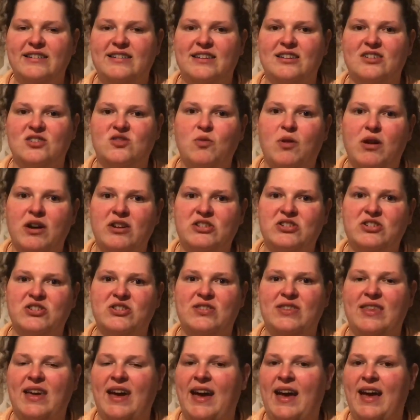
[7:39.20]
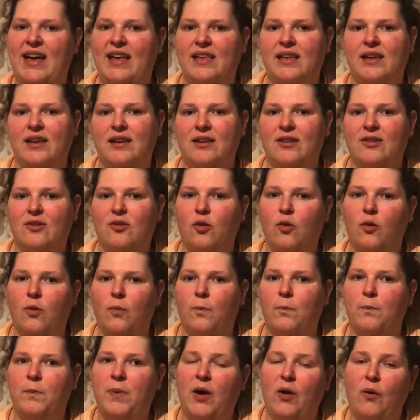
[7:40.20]
dishwasher that
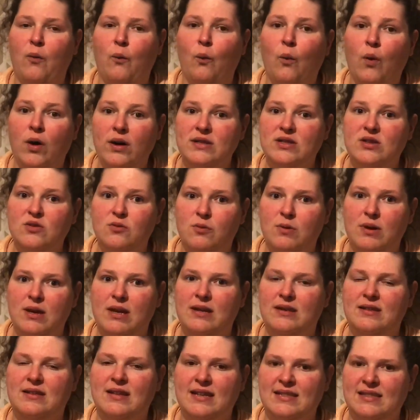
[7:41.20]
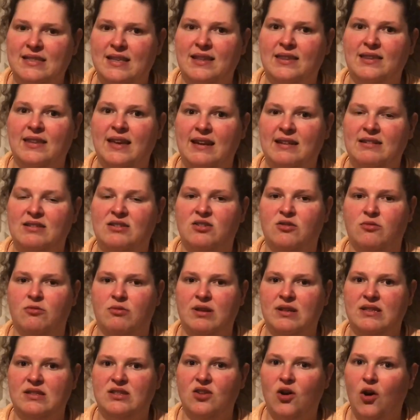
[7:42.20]
about once a week doesn't like to
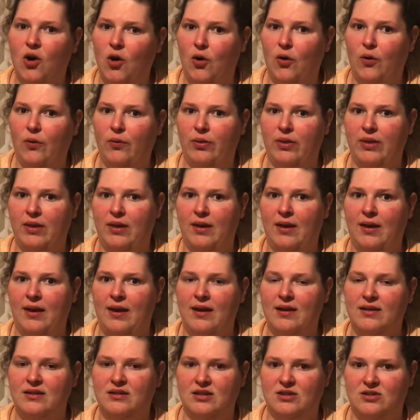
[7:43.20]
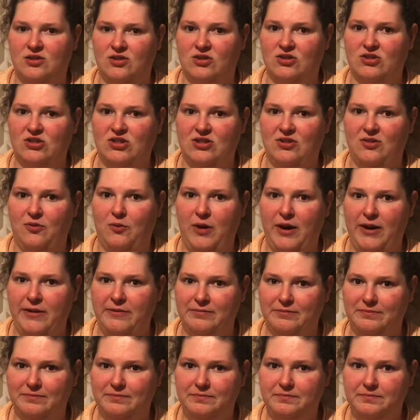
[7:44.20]
rinse all the detergent away?